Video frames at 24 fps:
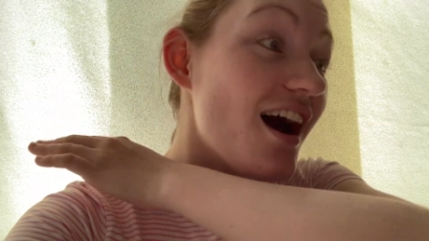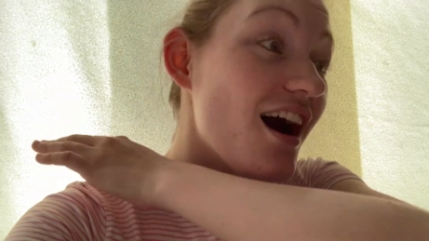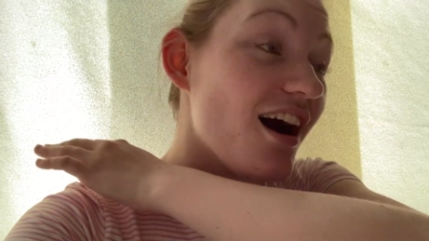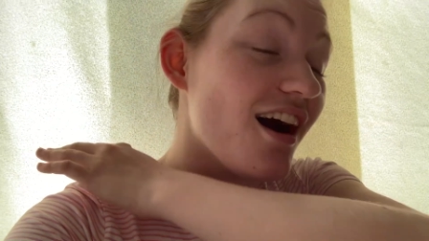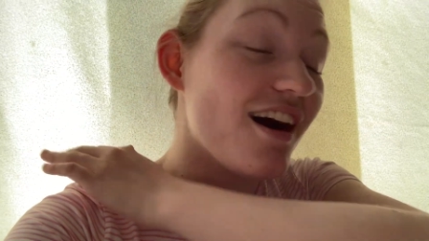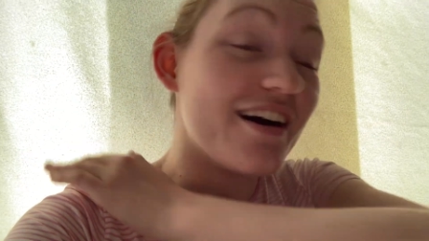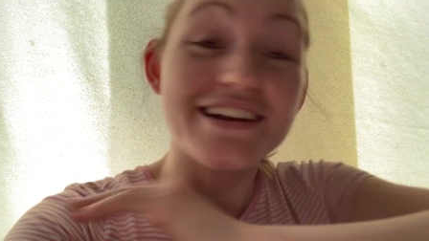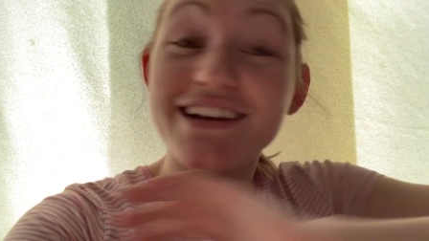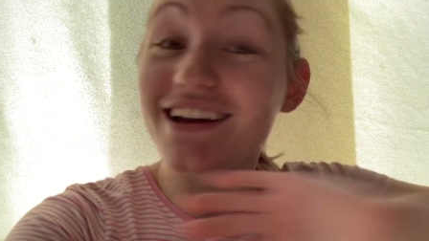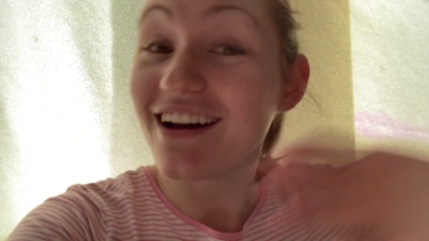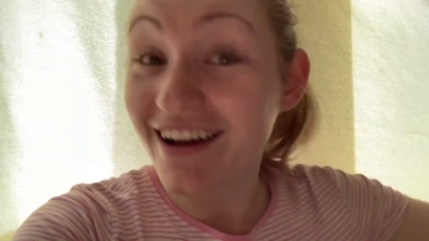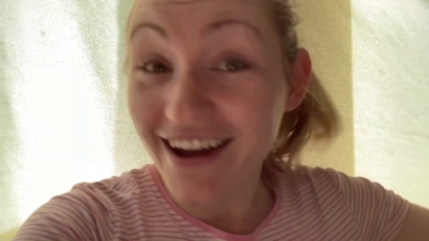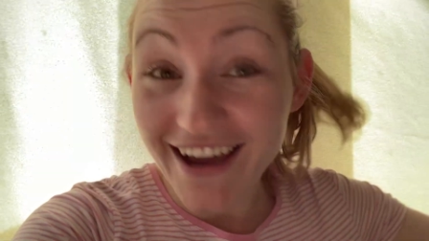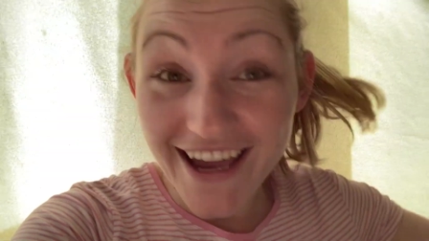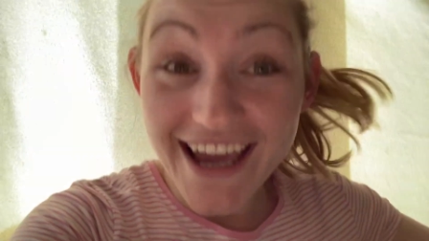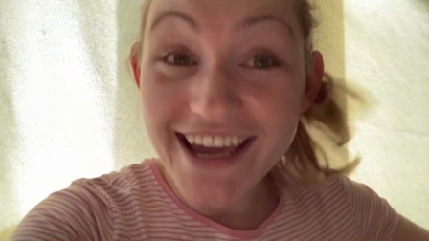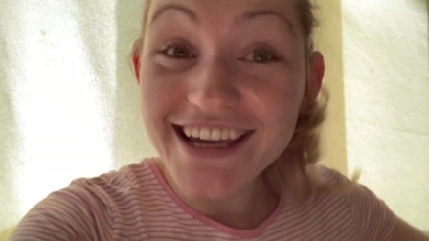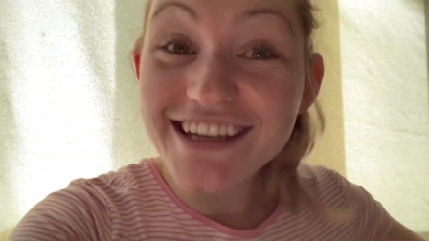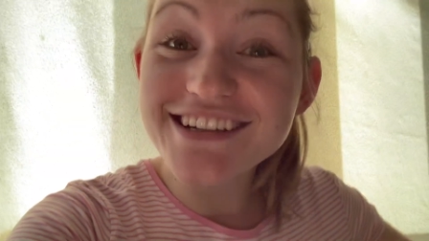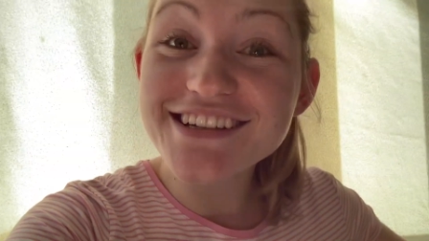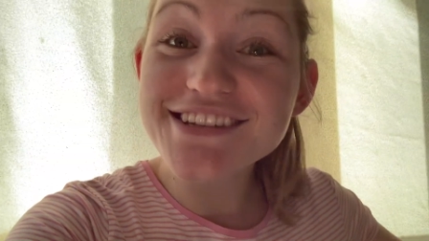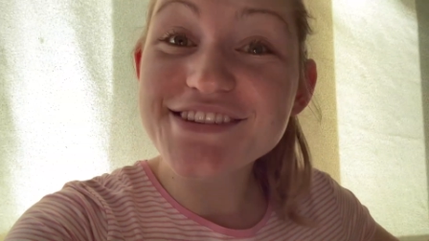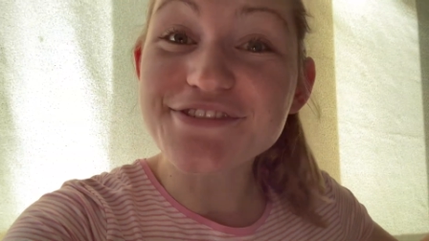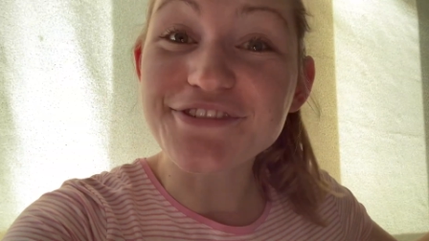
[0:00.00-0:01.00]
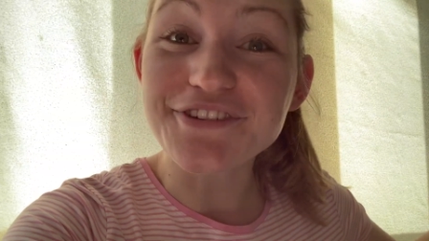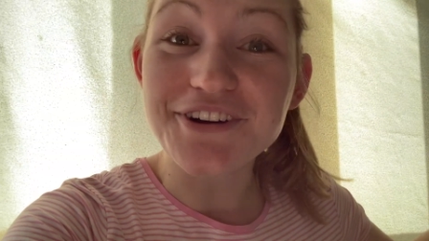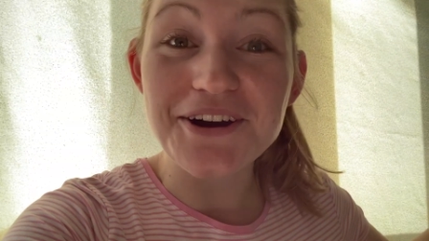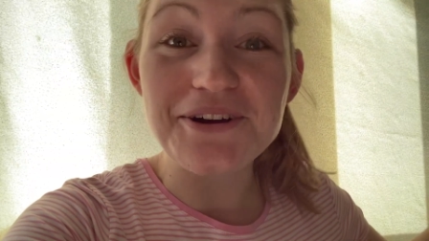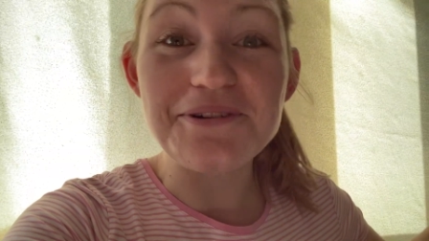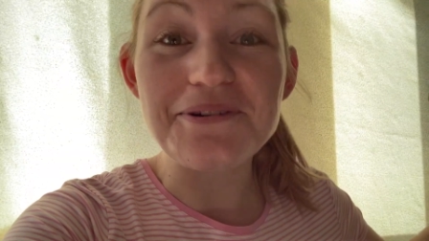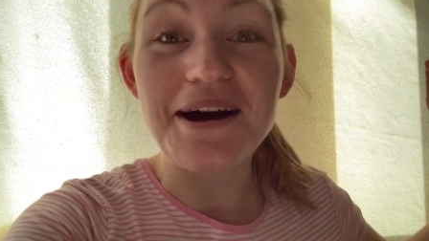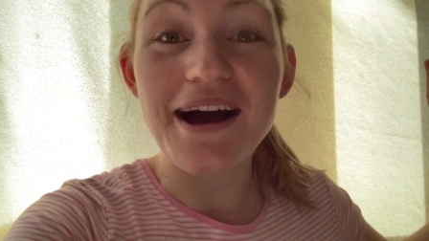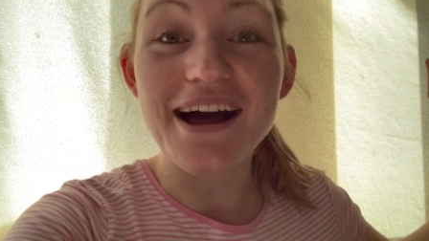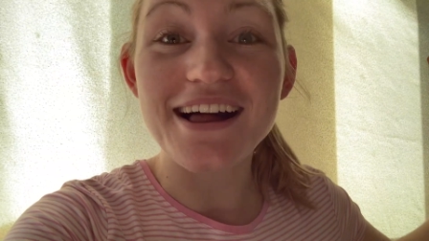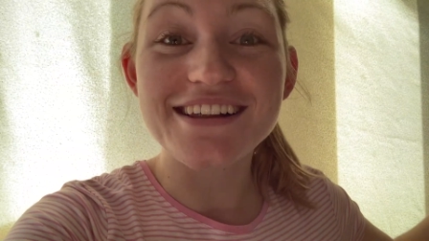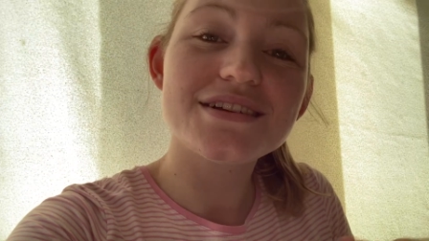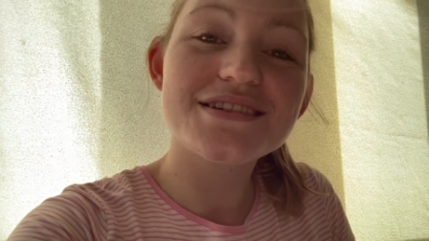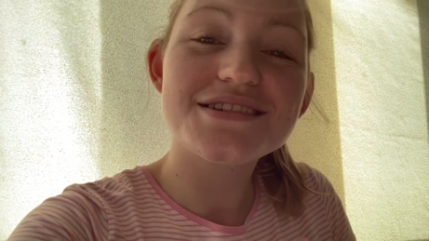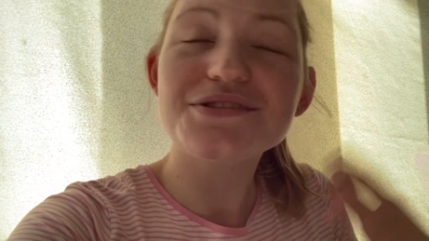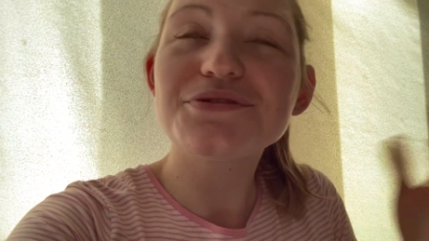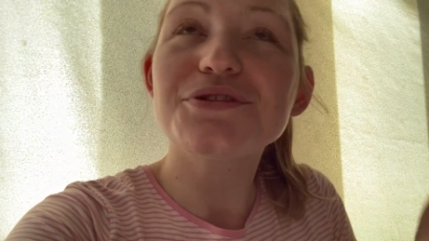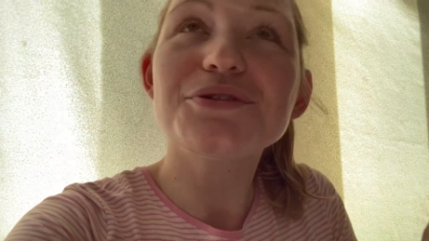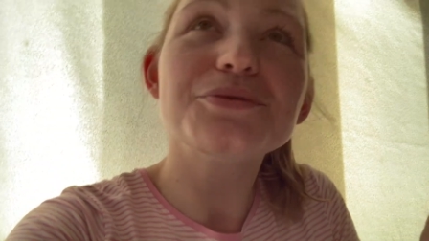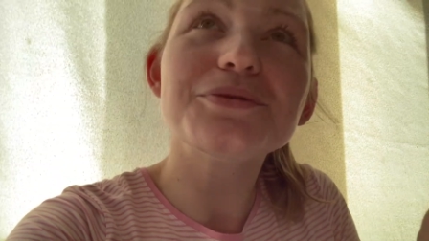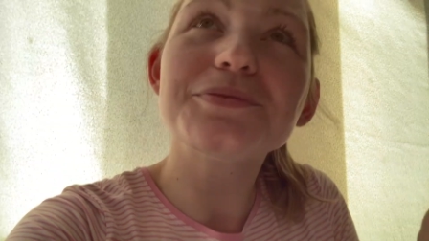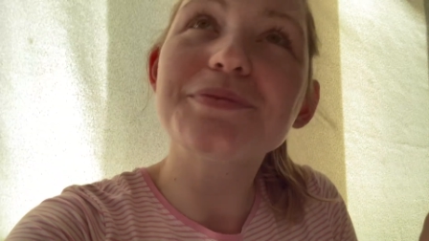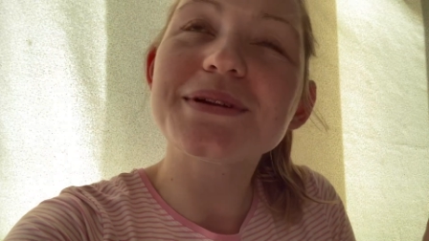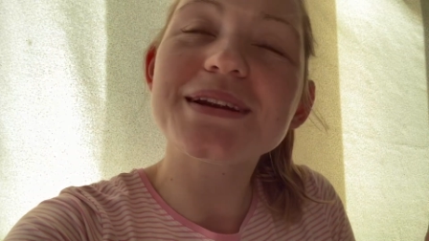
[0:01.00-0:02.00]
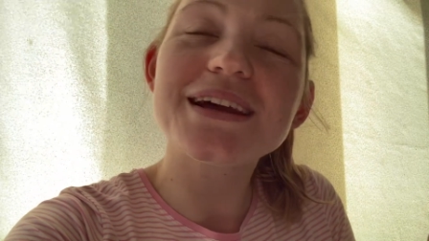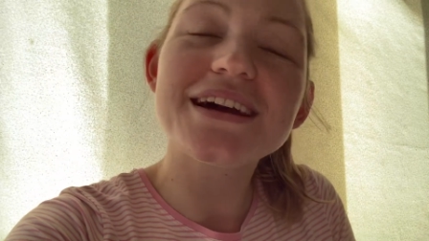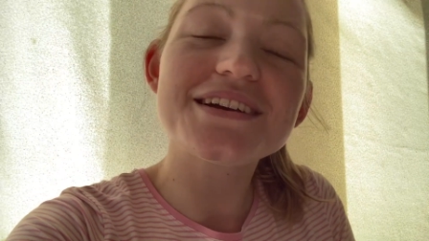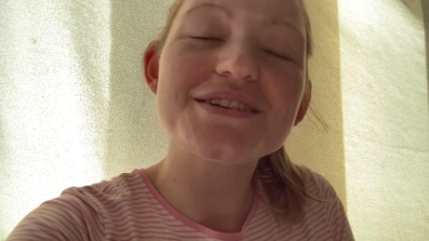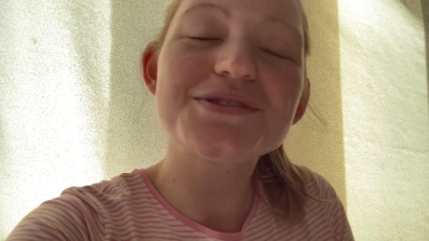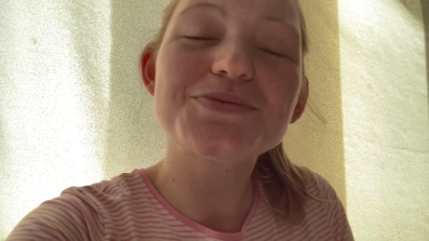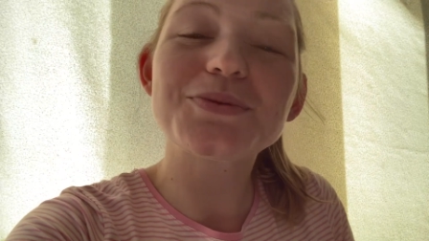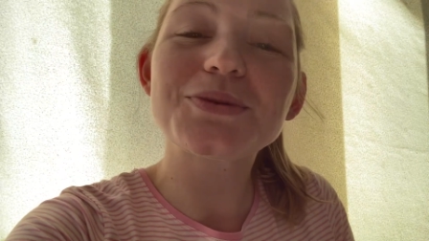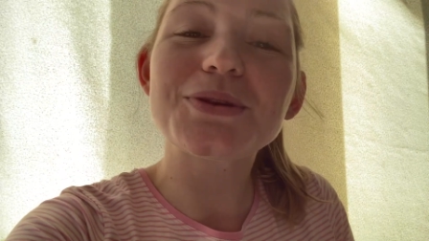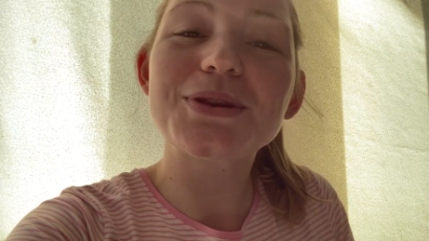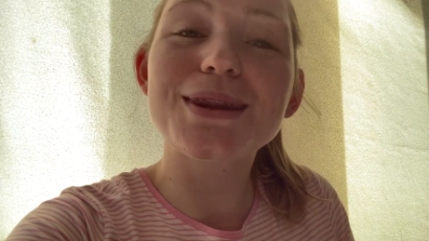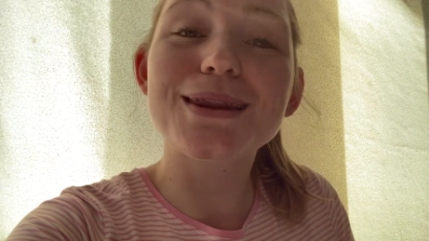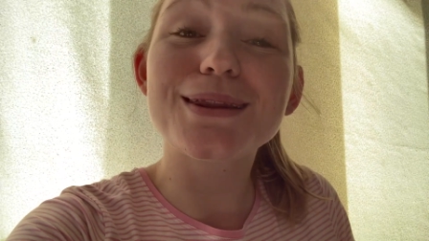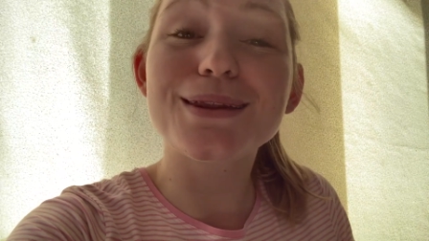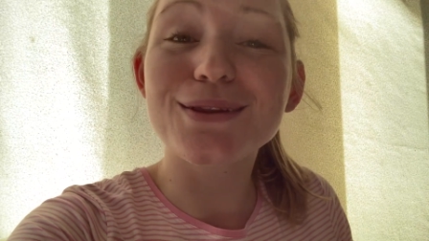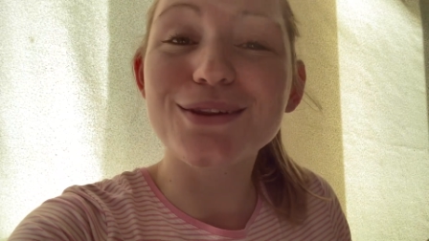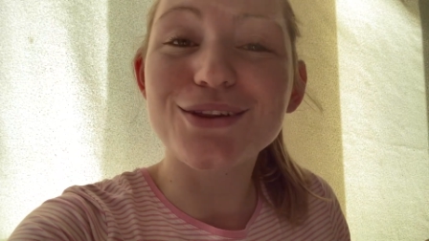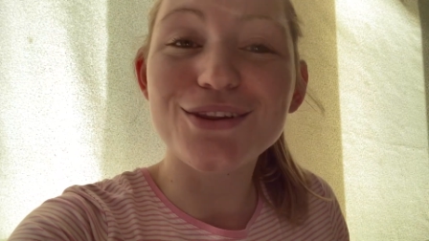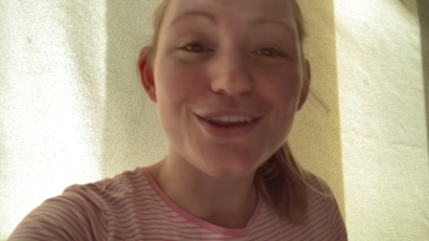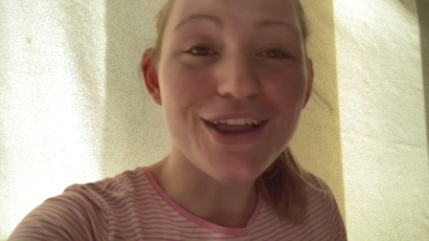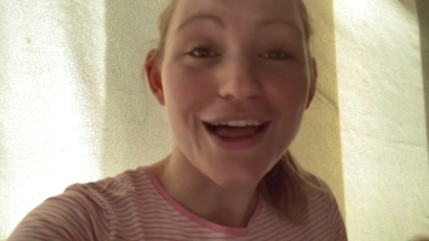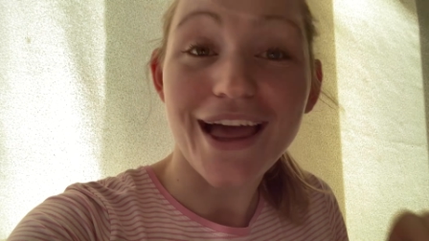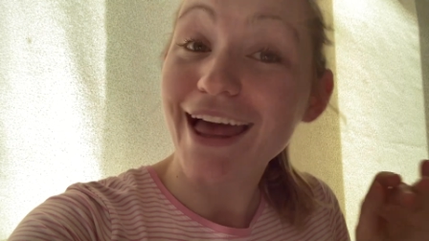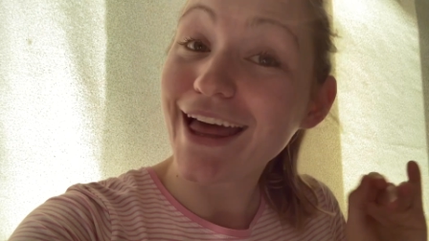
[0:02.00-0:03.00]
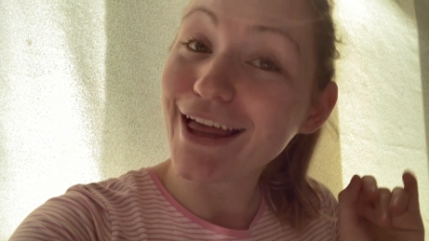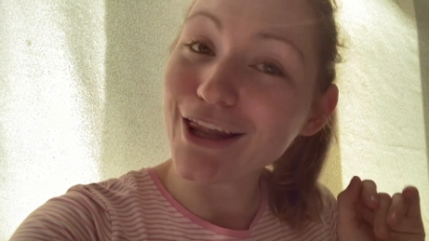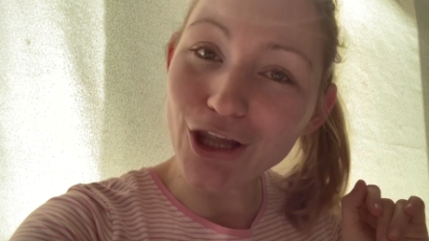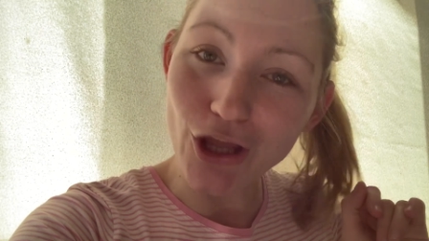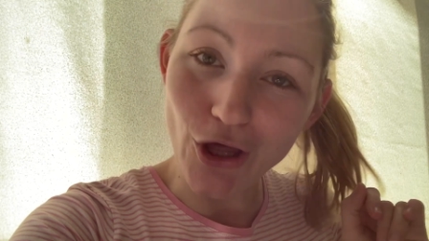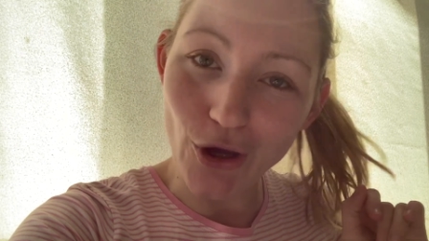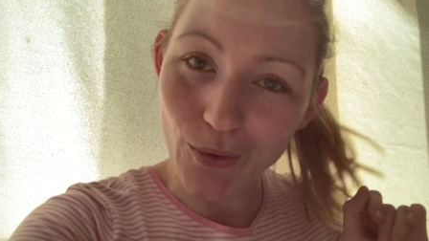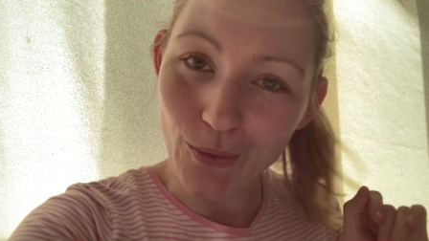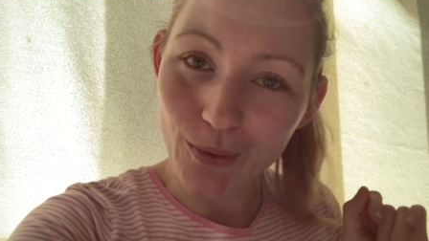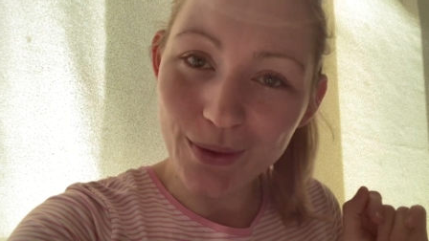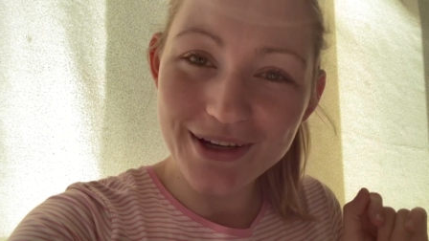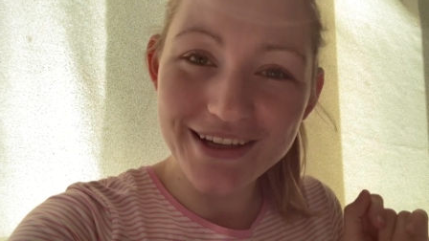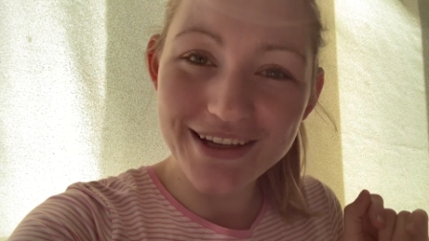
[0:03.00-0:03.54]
on hiatus for a while, so it would be nice with a little hello.